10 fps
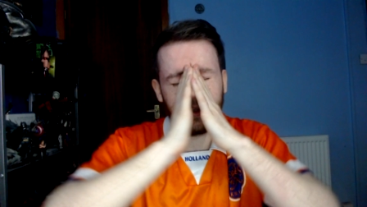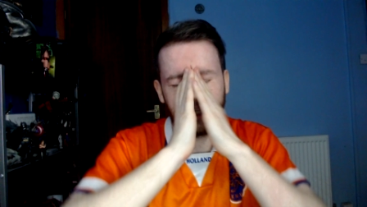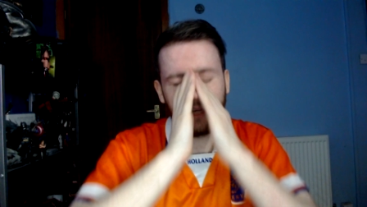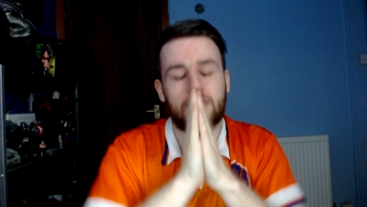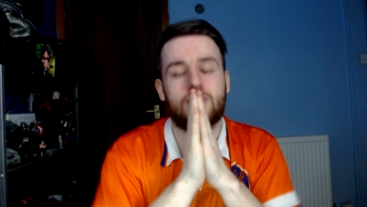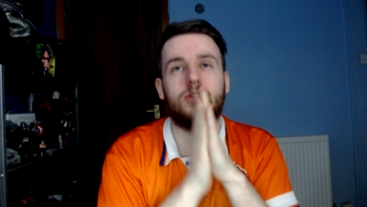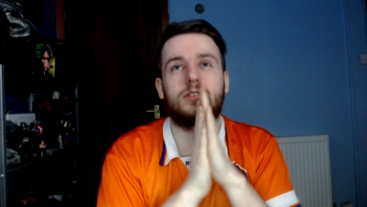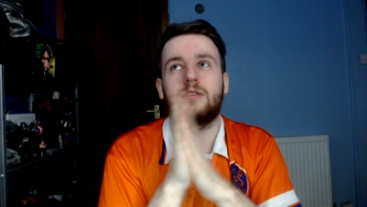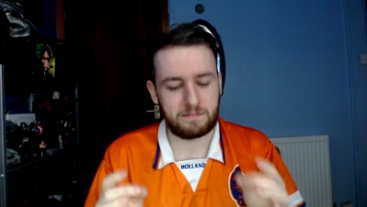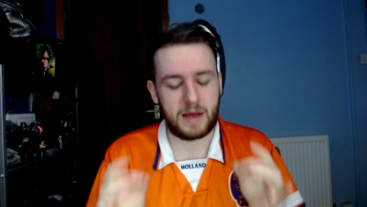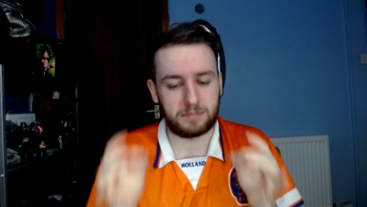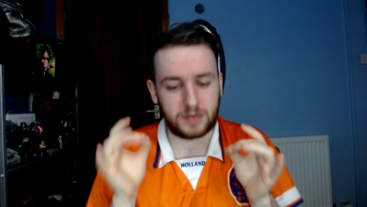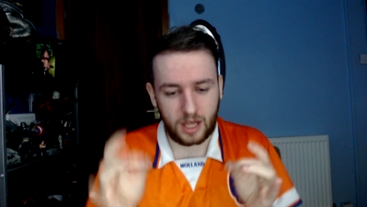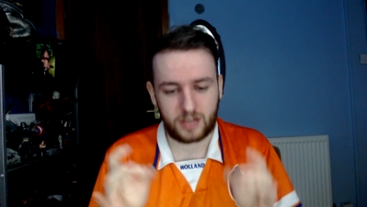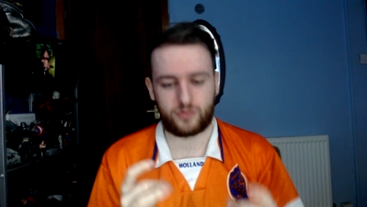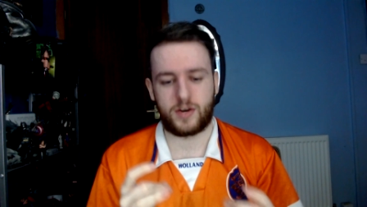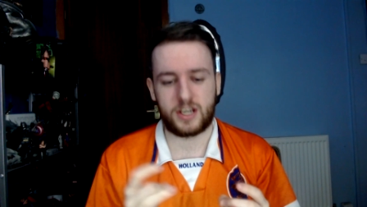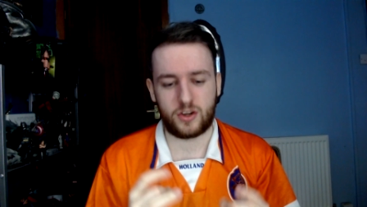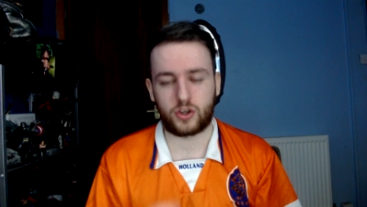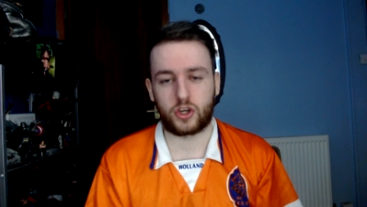this episode. My blood right
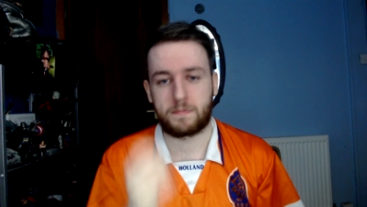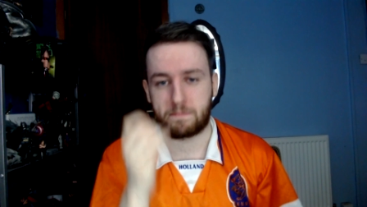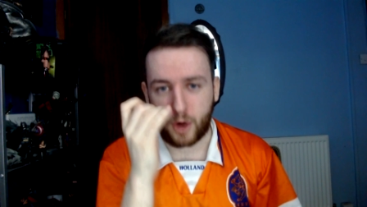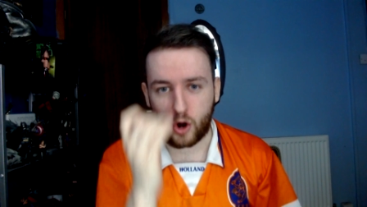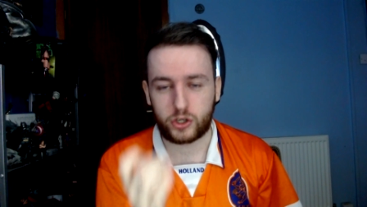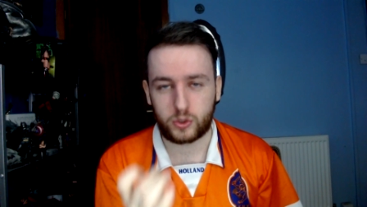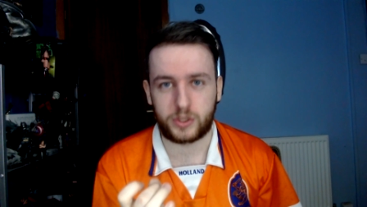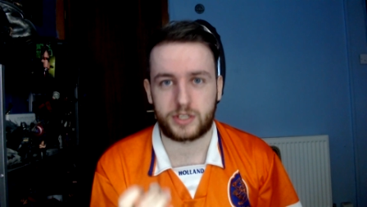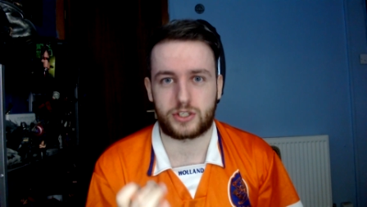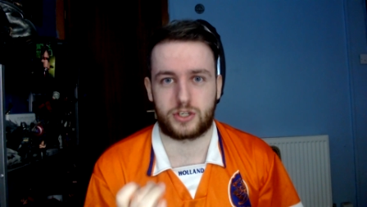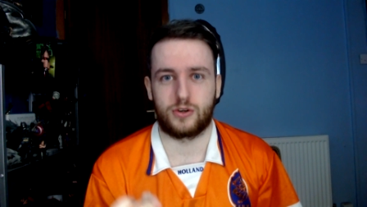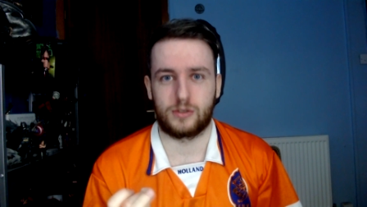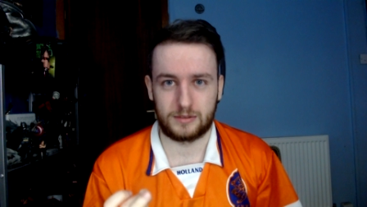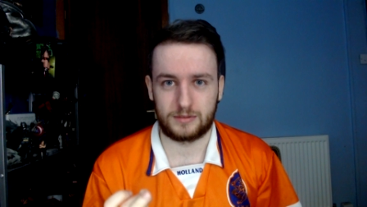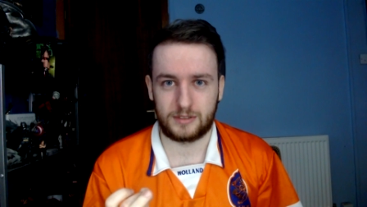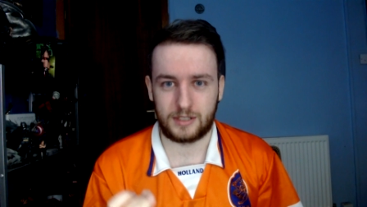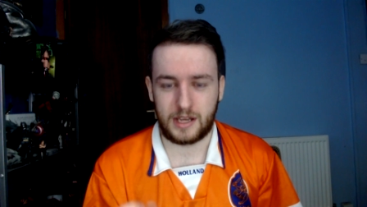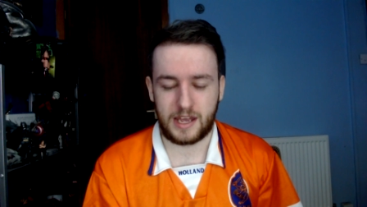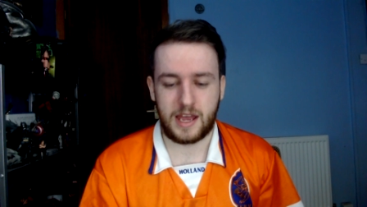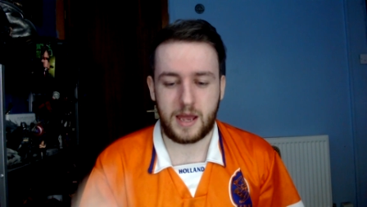now could boil the snow.
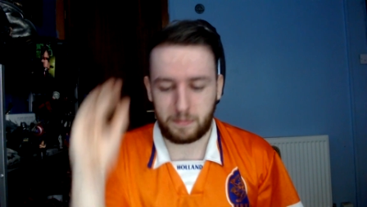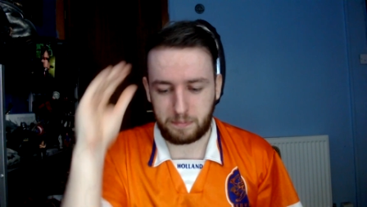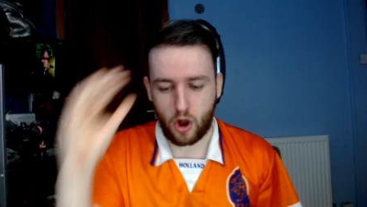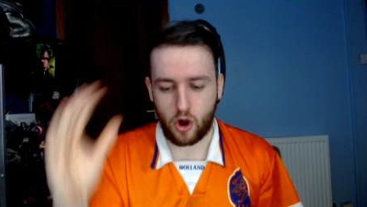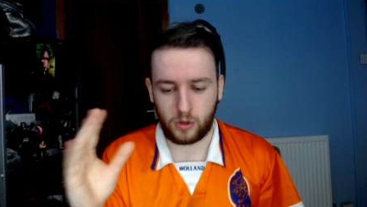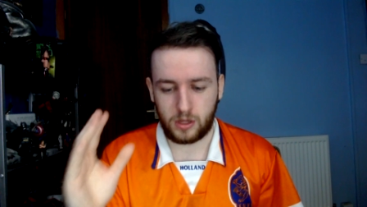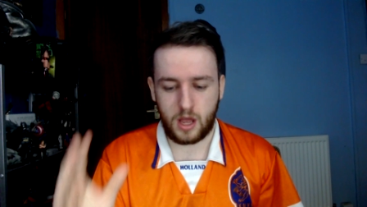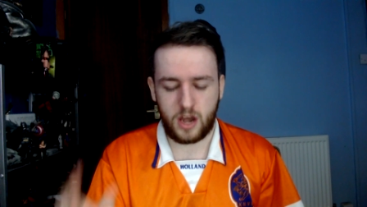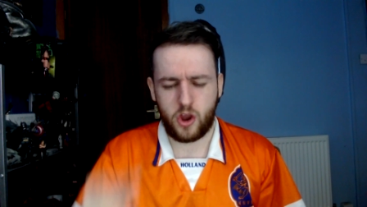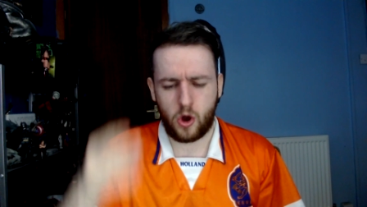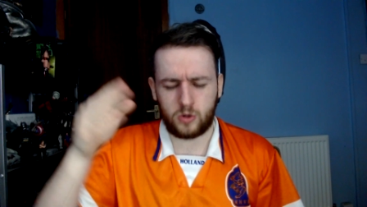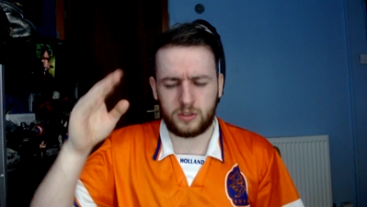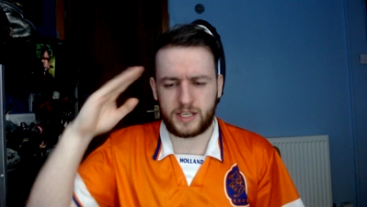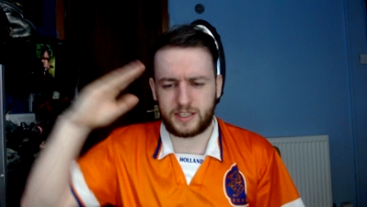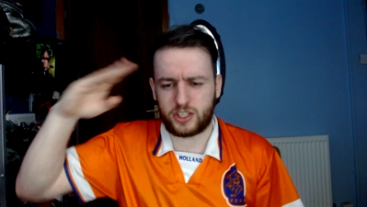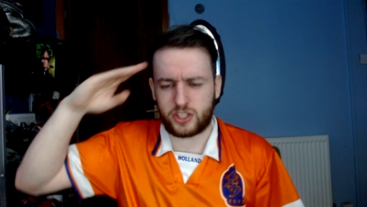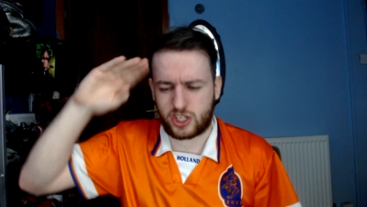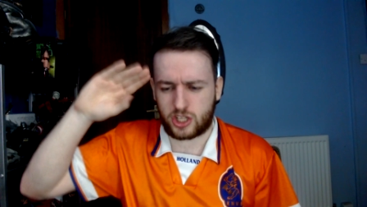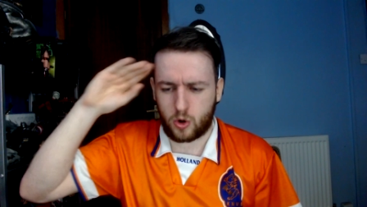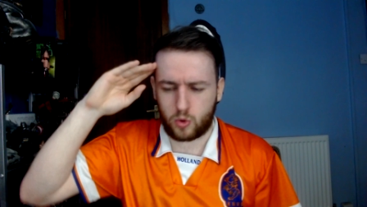Paul, not only do you
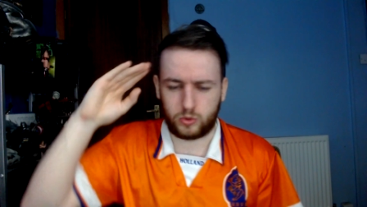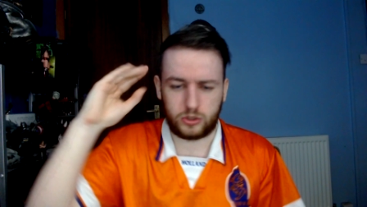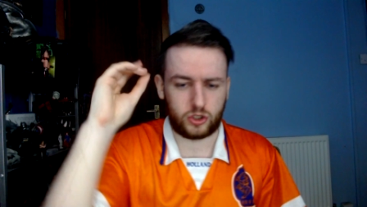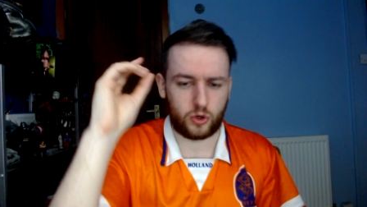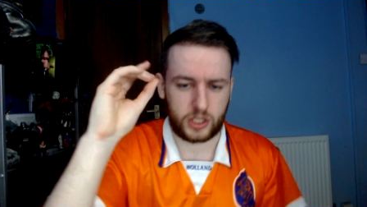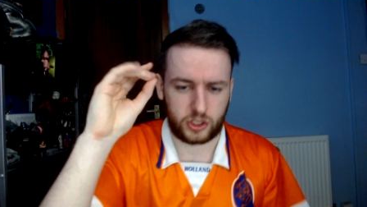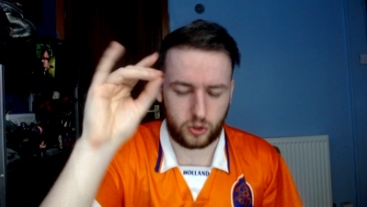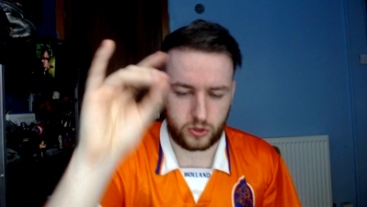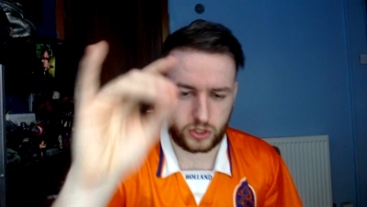still do the too